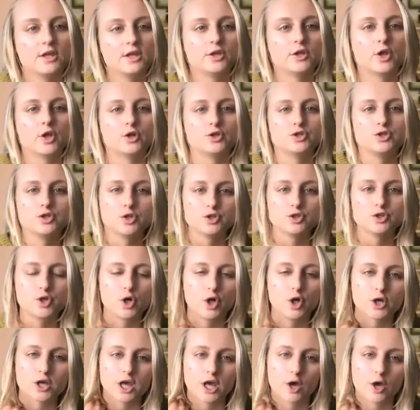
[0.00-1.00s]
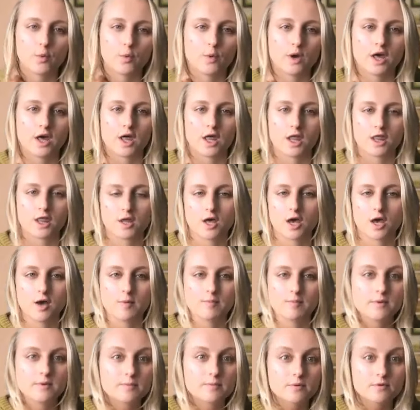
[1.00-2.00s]
You know, you're talking with uh,
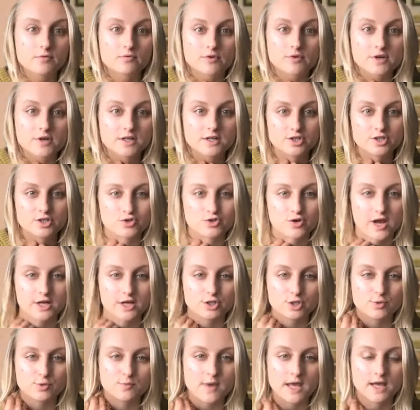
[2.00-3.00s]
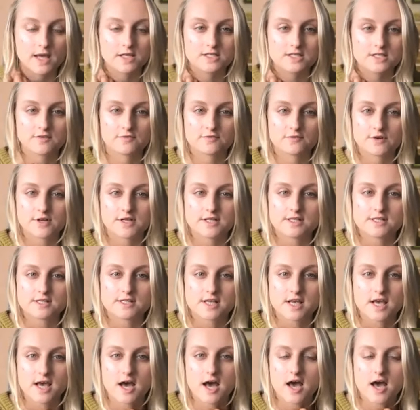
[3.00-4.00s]
people really trying to make a difference,
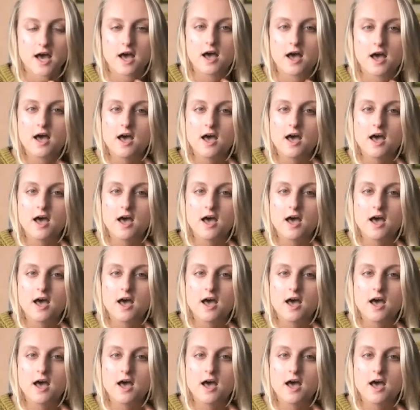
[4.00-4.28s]
uh,